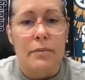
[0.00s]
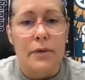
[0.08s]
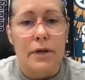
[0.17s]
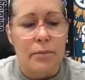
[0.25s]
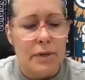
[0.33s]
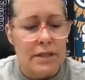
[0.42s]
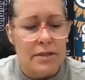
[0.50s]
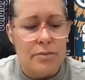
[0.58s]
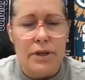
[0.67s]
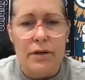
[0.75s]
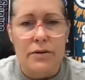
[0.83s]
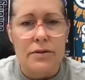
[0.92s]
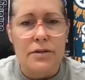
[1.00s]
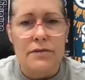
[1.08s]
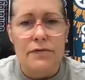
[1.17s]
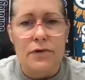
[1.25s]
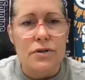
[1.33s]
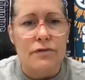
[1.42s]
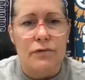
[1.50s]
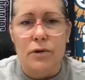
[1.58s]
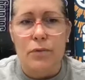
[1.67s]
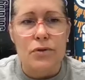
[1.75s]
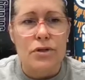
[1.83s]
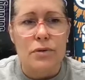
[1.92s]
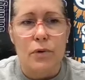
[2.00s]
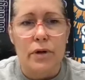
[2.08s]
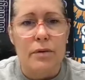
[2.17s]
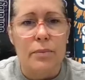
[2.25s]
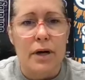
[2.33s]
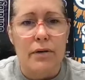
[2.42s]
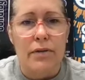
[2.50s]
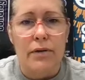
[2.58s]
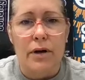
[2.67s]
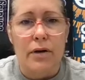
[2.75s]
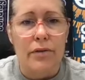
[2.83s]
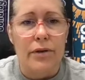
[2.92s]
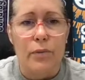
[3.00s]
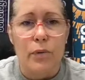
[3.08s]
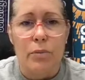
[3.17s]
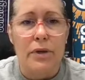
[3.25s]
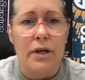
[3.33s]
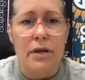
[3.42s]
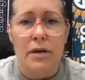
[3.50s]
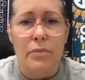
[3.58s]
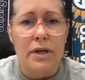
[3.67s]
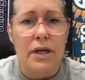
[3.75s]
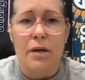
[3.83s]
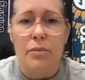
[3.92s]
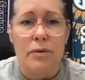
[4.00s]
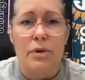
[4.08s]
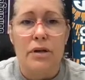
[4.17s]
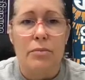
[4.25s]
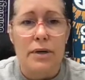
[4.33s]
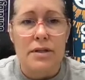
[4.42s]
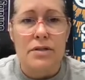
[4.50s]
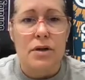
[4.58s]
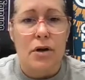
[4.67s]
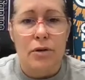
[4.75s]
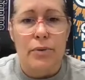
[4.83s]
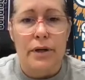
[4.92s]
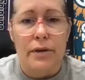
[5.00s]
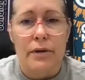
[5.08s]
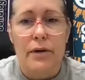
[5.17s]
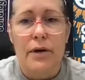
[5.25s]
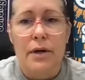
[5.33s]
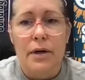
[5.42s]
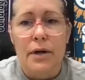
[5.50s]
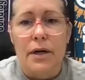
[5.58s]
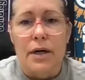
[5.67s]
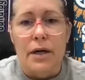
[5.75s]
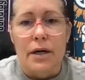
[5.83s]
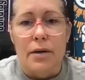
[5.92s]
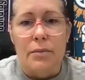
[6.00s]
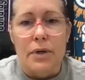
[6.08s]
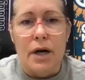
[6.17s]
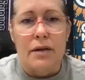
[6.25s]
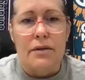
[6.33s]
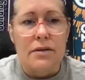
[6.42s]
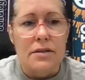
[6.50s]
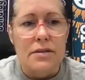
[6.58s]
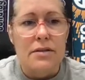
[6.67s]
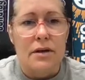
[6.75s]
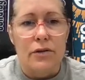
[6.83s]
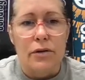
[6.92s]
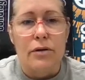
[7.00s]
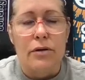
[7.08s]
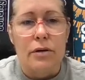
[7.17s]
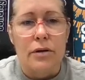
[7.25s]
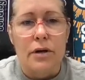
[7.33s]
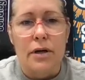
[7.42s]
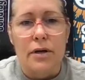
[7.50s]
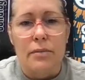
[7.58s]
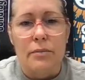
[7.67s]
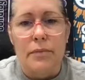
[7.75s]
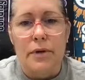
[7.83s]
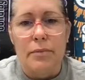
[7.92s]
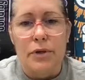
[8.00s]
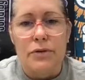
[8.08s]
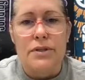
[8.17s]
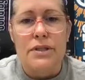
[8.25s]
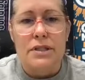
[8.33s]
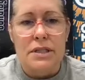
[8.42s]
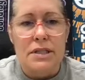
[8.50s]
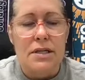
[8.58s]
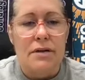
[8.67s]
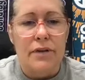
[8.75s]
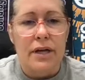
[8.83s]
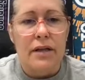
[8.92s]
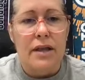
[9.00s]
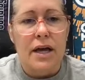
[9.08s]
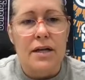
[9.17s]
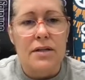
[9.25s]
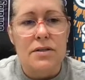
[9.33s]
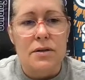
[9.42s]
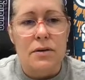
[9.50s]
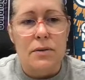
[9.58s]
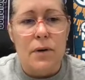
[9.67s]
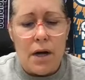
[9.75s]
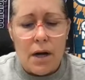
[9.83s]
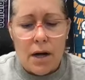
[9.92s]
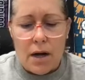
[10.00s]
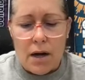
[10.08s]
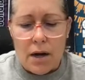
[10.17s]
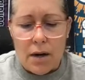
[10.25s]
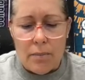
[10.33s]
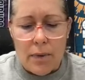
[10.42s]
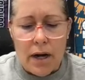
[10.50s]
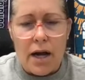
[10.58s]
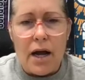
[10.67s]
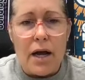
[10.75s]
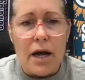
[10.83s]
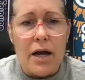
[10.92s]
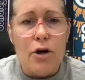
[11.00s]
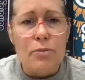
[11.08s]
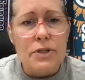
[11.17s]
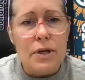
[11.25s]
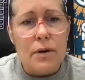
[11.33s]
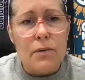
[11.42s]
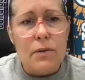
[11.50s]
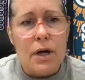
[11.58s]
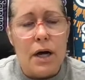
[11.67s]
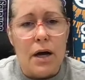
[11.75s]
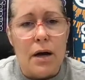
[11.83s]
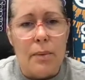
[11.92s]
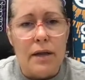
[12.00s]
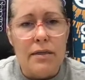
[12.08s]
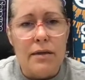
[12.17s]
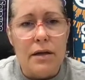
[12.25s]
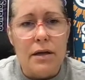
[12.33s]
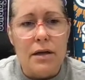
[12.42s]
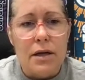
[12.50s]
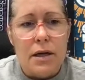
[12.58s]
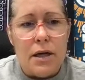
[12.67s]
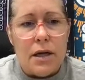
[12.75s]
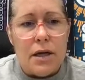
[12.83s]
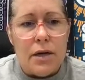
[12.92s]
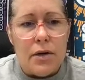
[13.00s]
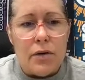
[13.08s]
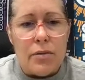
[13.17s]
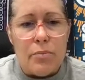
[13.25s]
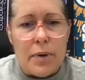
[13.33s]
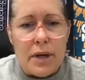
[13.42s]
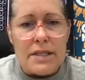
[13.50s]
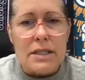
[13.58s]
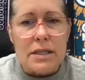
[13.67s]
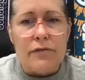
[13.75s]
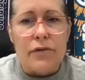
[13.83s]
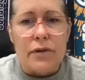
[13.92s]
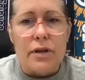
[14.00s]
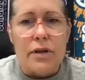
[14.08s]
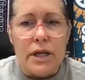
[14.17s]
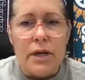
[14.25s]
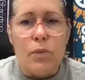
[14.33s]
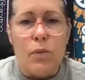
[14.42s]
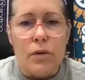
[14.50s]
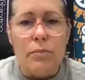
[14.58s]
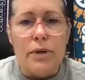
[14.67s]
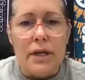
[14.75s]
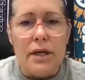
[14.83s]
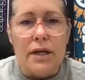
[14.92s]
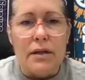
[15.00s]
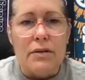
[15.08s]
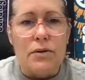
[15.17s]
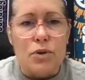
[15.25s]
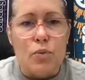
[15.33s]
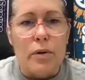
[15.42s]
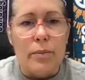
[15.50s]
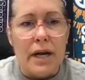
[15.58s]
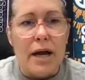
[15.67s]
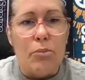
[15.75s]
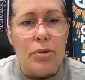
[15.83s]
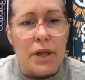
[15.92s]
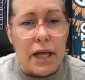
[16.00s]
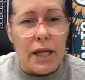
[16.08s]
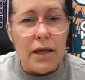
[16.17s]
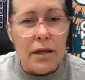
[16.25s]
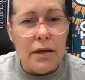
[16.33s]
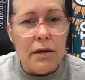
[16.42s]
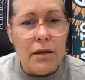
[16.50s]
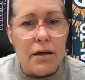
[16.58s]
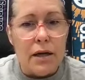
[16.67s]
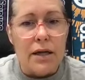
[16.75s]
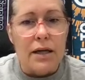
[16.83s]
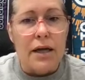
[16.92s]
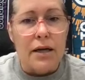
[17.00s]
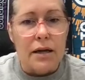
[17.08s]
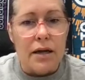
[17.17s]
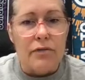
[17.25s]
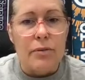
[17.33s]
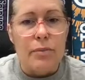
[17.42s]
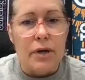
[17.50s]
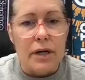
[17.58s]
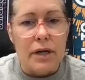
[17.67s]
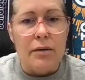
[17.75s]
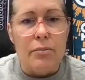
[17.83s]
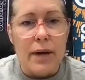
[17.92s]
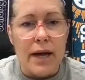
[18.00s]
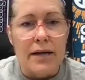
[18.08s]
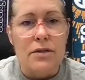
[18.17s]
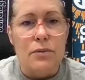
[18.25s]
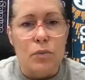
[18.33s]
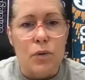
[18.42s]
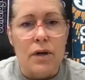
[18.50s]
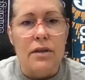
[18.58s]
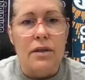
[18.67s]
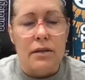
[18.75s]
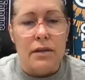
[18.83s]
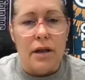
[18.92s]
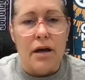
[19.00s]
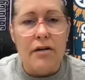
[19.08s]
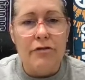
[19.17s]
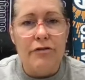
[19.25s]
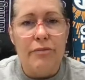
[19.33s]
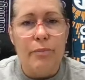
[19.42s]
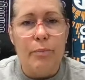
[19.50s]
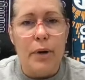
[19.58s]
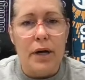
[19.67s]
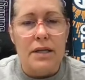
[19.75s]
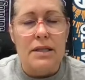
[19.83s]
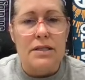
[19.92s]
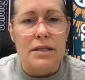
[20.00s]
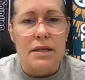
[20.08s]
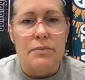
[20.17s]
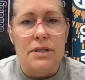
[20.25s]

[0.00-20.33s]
you know, because the players first and foremost should worry about their health and well-being and being able to be the best soccer player, not this other abuses and stuff like that. So I hope so. I think, you know, the best thing for the league will be to get those women out playing and getting everybody back to what they love, but at the same